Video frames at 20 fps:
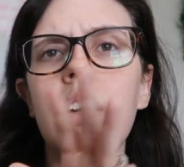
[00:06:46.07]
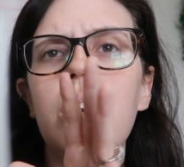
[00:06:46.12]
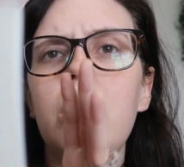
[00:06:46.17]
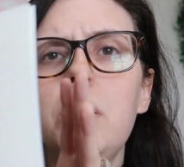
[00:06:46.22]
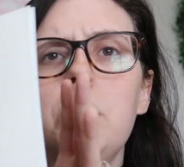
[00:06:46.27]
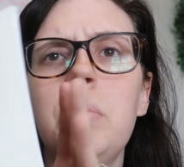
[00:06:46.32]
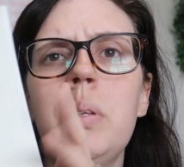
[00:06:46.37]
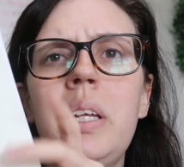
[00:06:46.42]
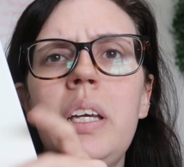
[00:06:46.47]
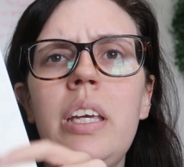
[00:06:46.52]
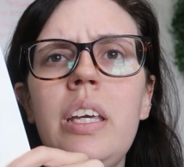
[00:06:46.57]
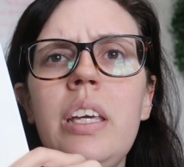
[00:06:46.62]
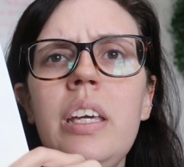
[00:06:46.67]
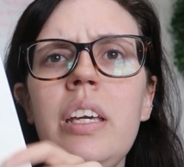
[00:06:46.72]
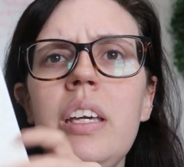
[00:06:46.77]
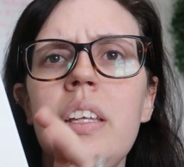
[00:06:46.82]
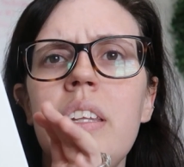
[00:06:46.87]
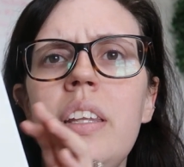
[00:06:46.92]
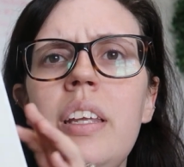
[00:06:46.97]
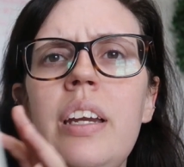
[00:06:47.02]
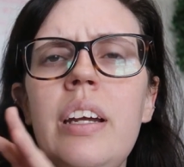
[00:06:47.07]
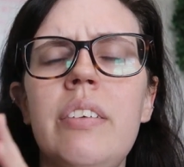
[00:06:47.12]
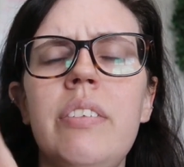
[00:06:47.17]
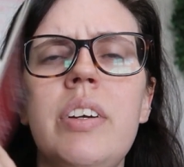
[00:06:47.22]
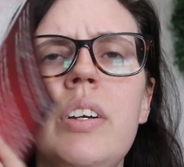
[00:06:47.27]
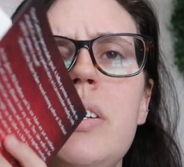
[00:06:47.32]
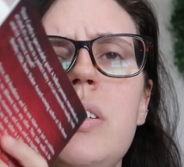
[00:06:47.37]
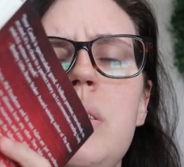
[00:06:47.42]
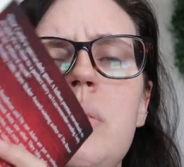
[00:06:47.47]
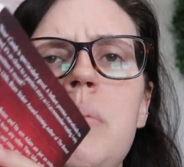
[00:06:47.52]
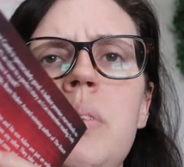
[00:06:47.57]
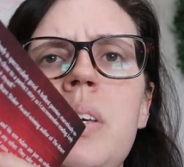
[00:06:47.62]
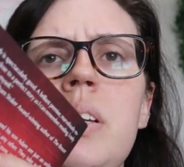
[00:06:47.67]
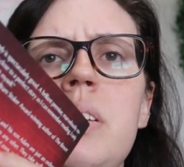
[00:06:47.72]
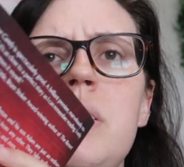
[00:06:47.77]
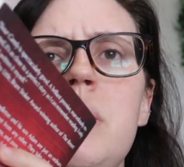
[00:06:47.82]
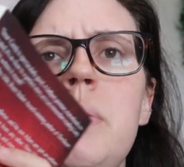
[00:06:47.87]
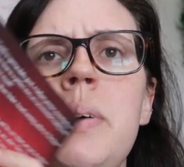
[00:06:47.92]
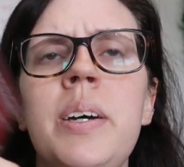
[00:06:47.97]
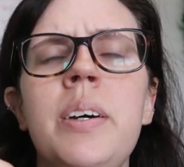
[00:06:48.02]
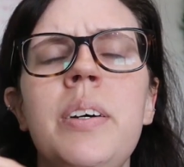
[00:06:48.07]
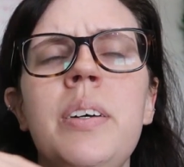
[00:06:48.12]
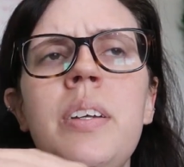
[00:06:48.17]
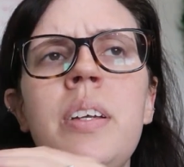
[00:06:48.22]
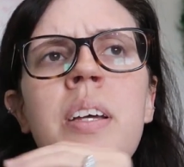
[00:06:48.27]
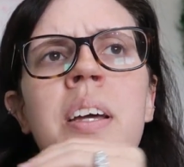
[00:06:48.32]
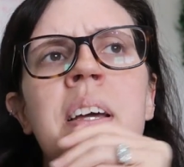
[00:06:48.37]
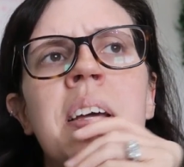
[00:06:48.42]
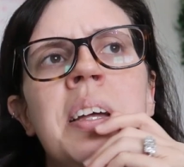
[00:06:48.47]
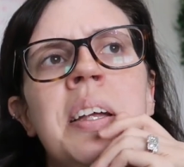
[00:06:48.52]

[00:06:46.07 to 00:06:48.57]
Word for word: called Blanky that I've heard some things about.